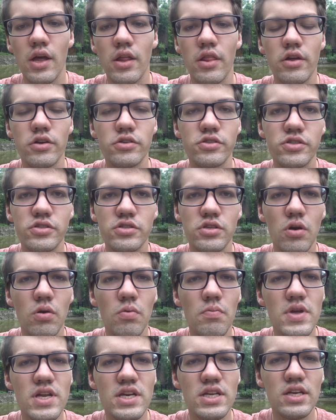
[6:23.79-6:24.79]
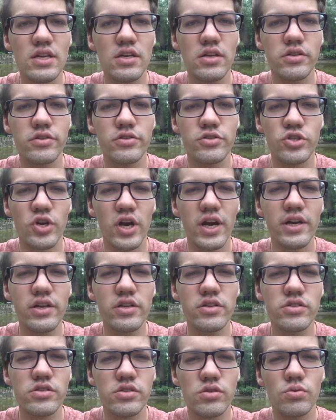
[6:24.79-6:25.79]
There's so many
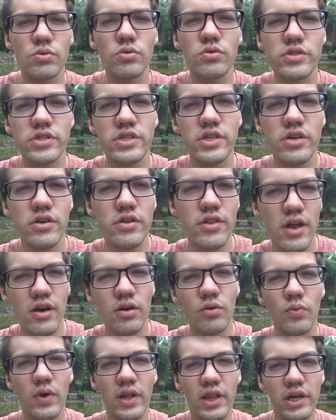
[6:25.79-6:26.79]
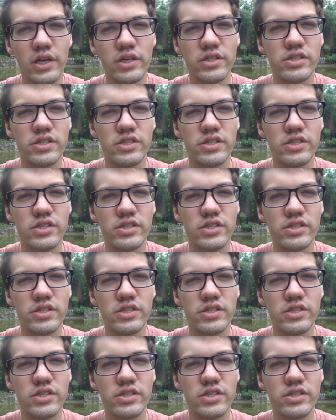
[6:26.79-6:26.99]
training schools here that are willing